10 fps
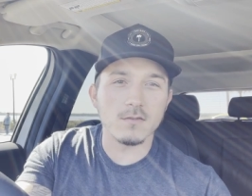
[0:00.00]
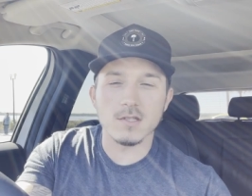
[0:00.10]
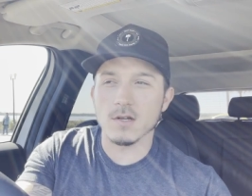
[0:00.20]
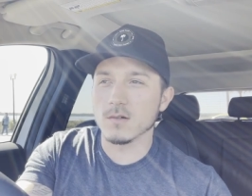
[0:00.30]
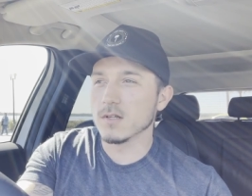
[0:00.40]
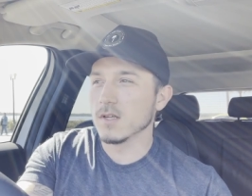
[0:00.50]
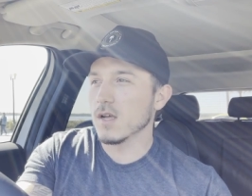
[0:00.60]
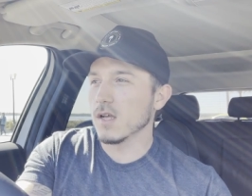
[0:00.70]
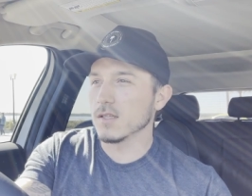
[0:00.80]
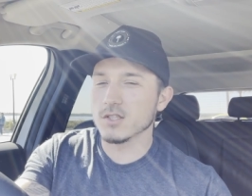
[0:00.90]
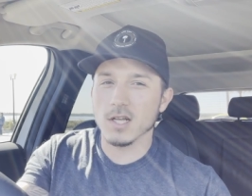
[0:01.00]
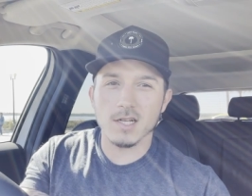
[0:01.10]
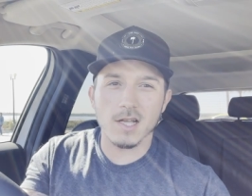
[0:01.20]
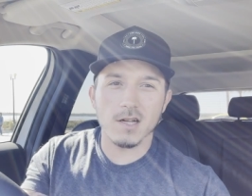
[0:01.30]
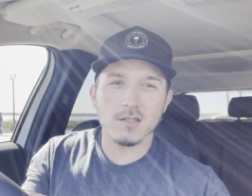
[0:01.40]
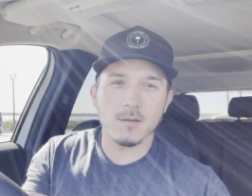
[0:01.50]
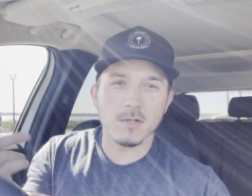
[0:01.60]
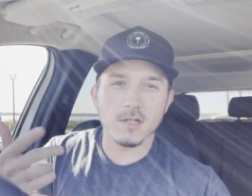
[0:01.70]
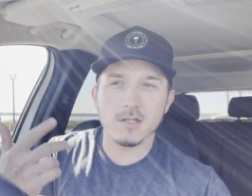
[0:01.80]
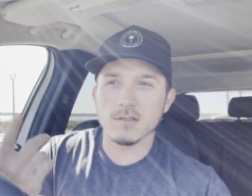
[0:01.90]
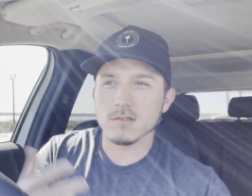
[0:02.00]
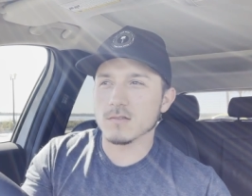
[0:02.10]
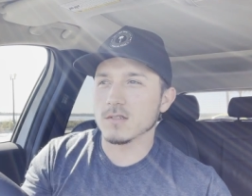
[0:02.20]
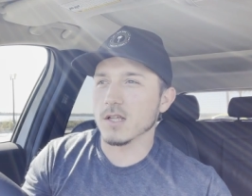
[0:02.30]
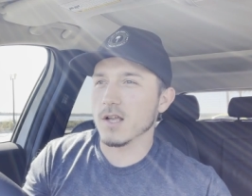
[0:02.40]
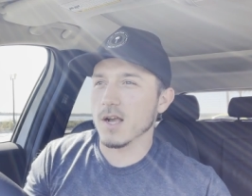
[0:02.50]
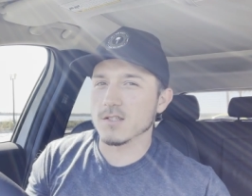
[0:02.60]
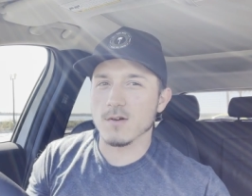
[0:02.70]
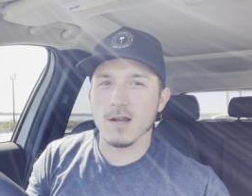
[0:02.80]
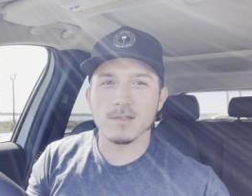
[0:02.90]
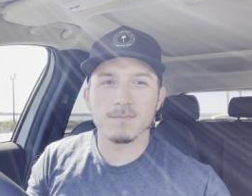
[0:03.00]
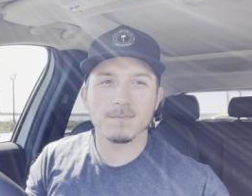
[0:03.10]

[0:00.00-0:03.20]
So let's check it out. I'm gonna take you guys around.